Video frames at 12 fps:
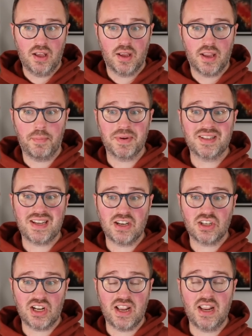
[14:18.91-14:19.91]
Yeah,
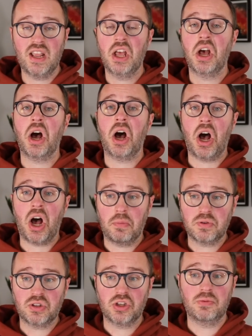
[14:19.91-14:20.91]
potentially
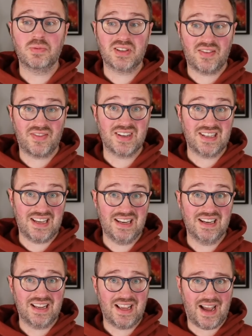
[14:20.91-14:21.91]
up to
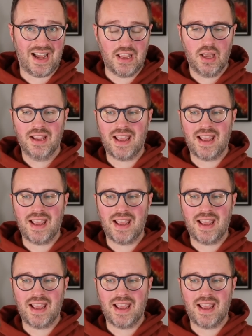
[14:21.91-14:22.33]
17K.